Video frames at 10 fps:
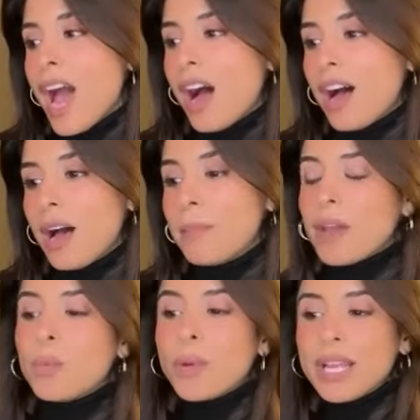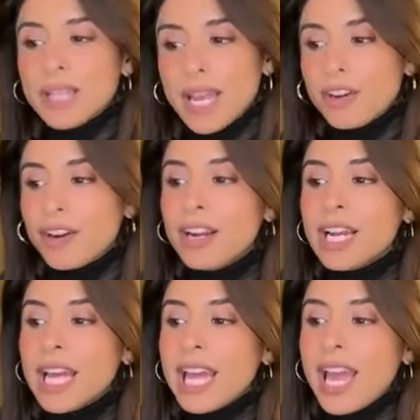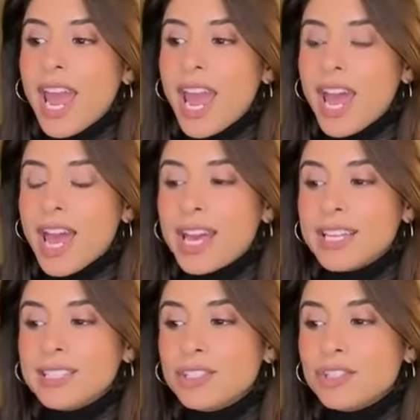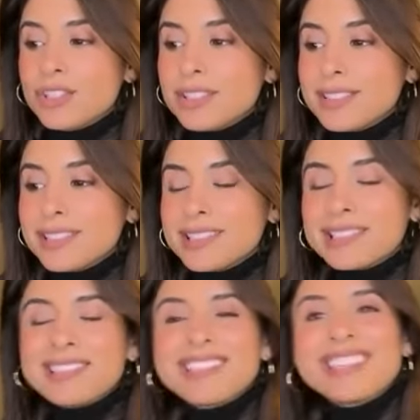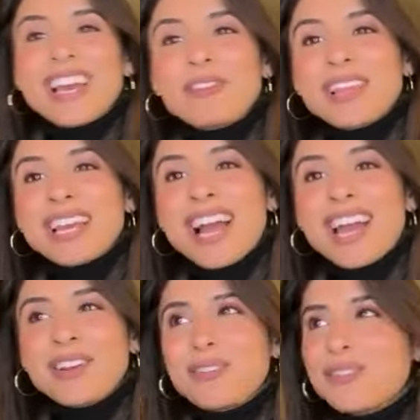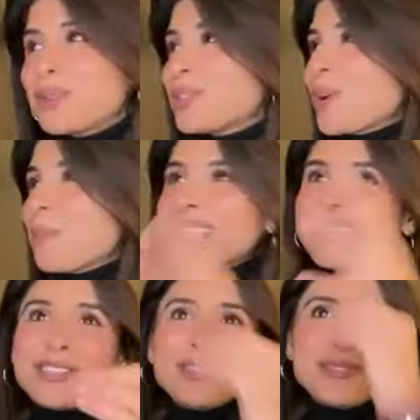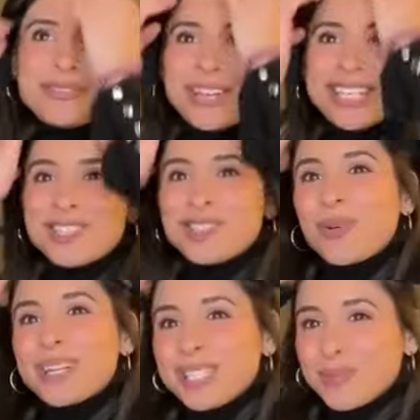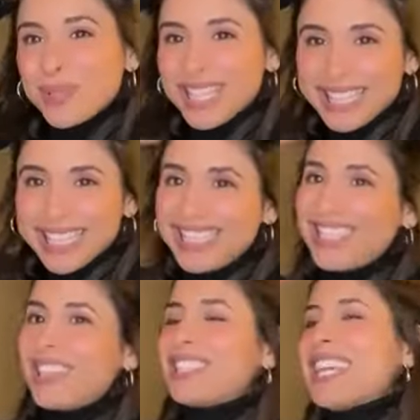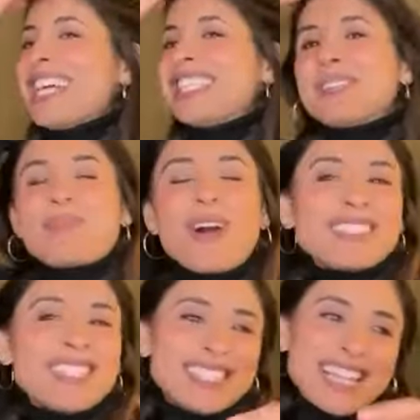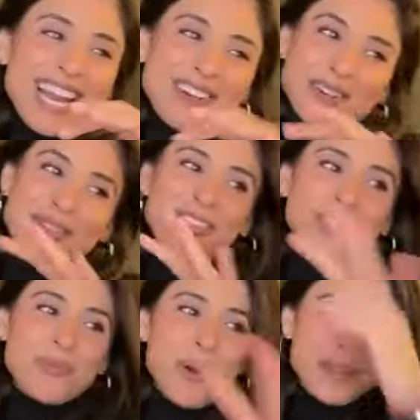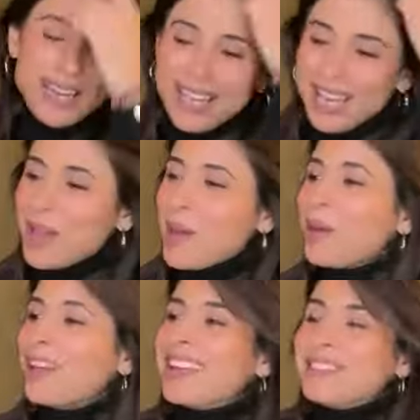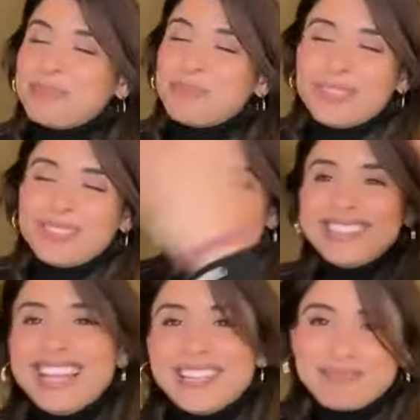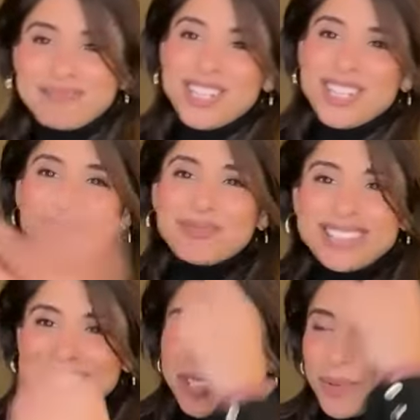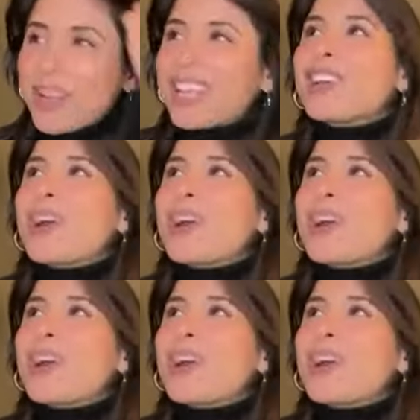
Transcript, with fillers: Uh, about a week later, and everything kind of there's so many little funny stories within the the testing process that I don't know if you want me to like you know this story can sure,